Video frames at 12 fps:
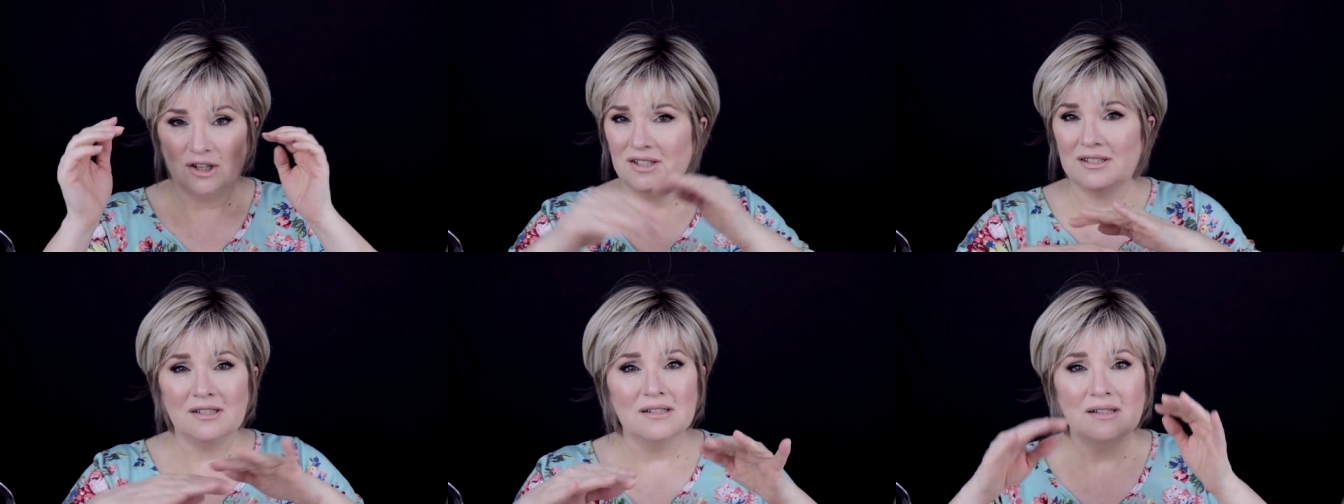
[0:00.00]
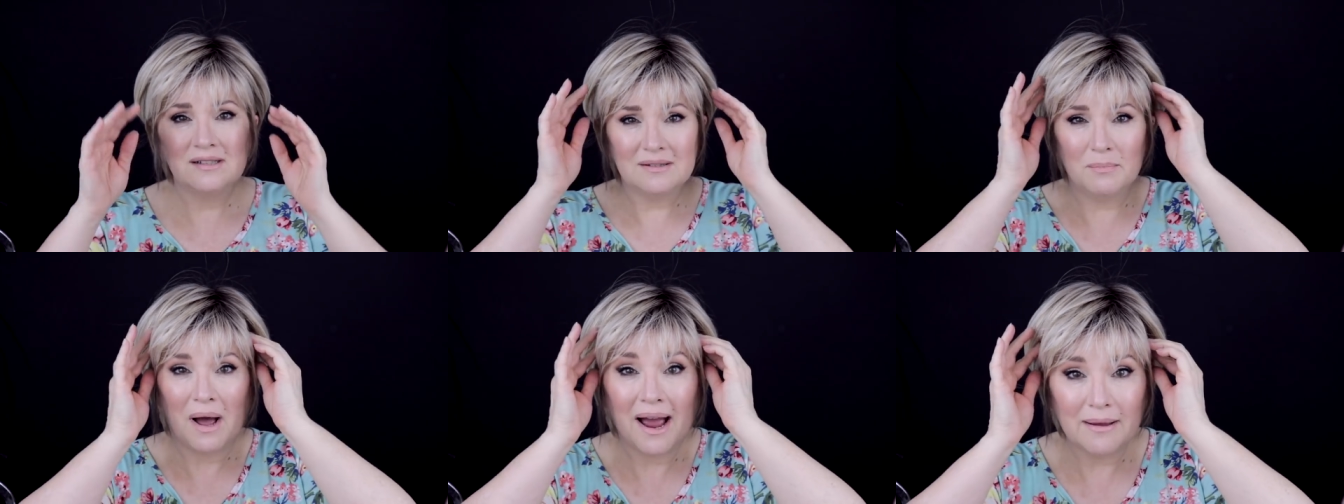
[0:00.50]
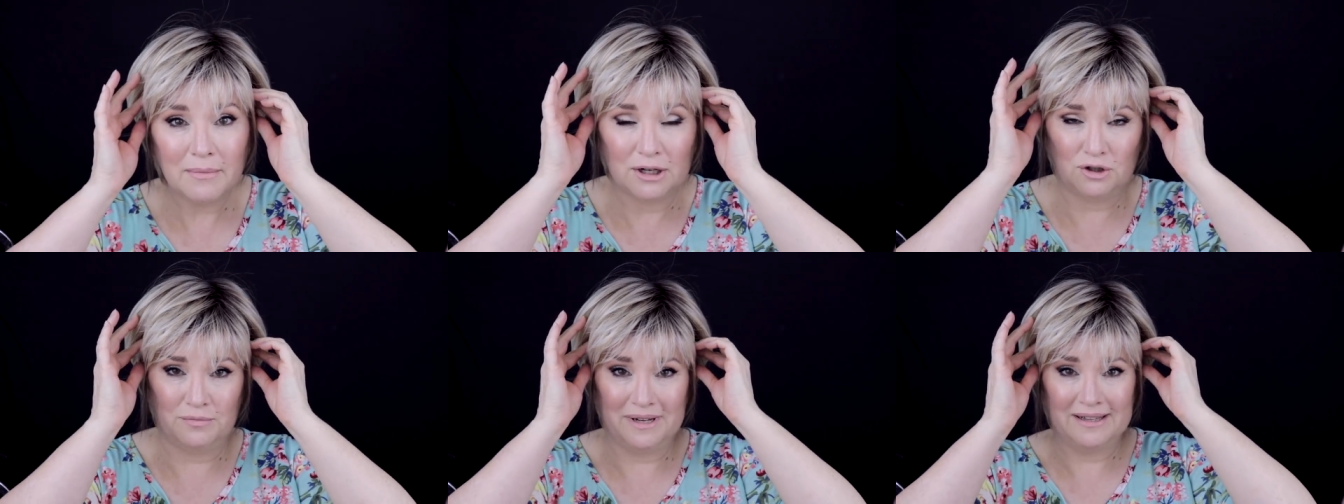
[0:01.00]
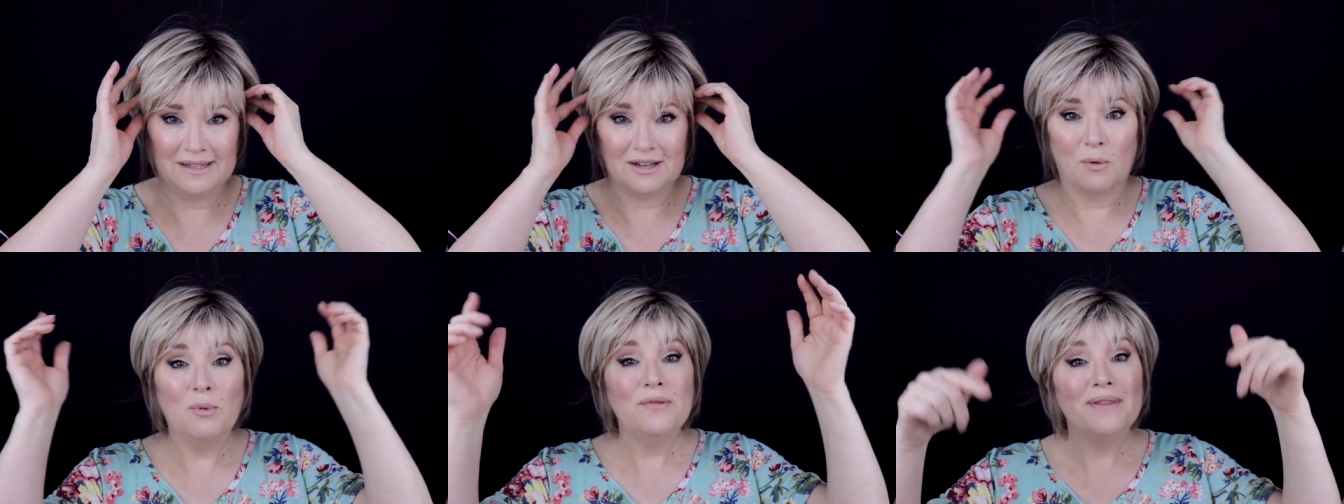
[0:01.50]
just this is my measurements
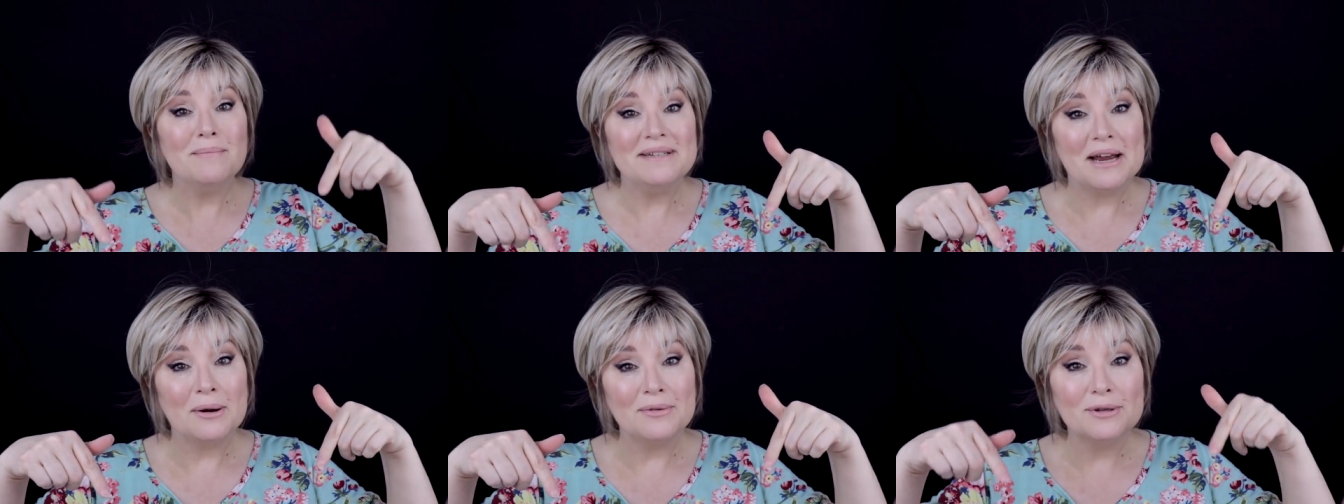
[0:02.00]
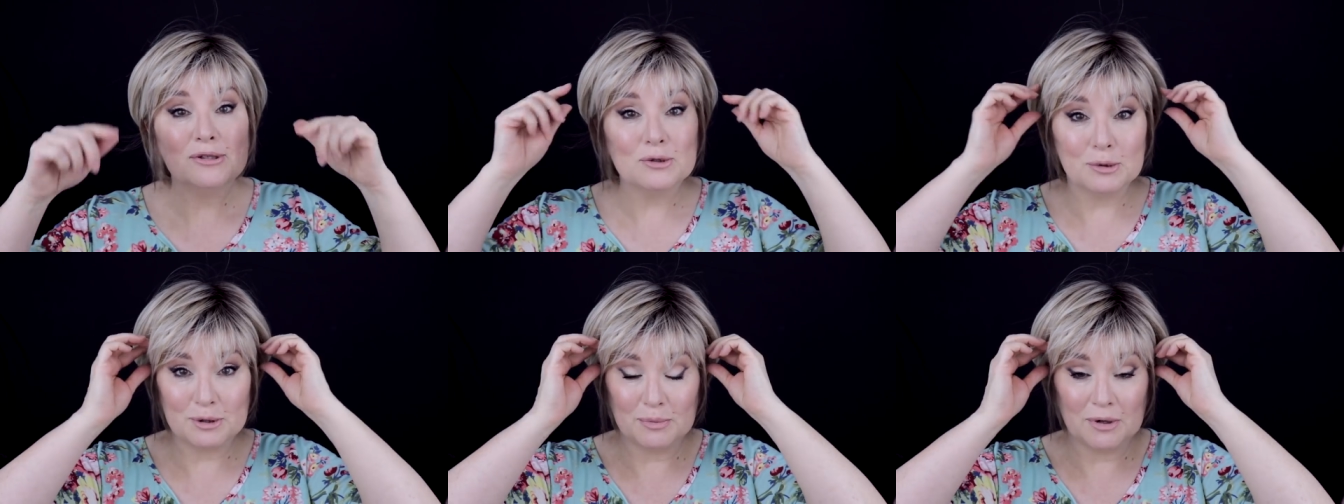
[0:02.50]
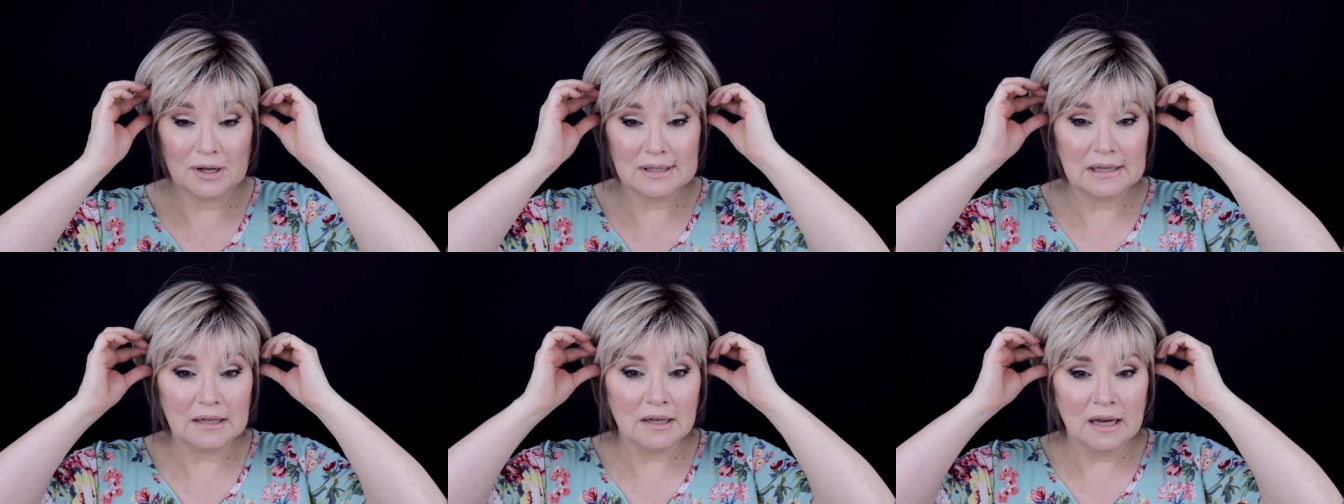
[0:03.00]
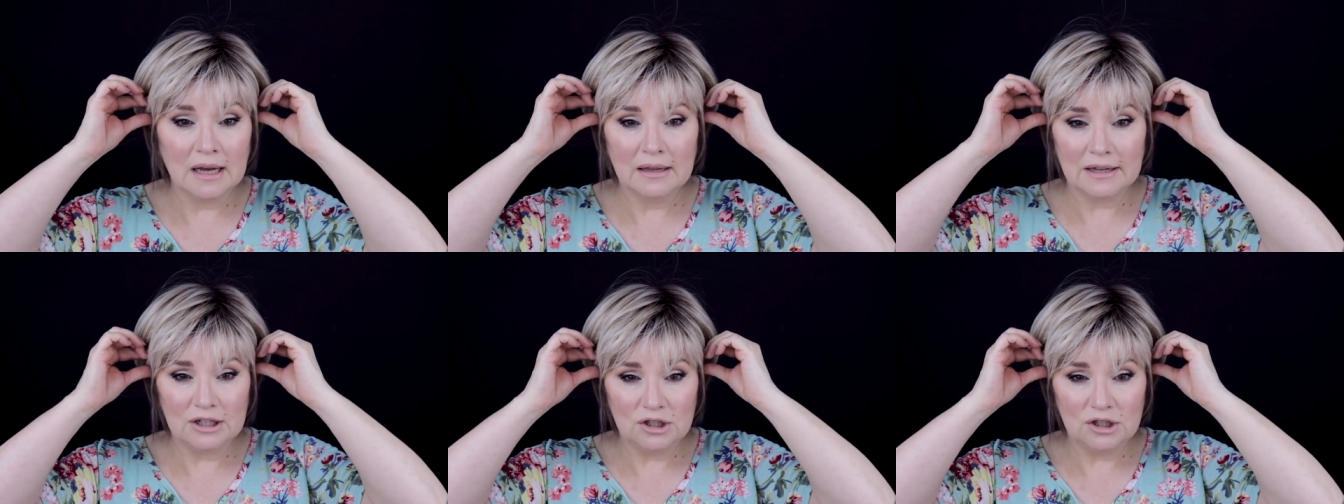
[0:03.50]
and I'll put them down in the description box. They, they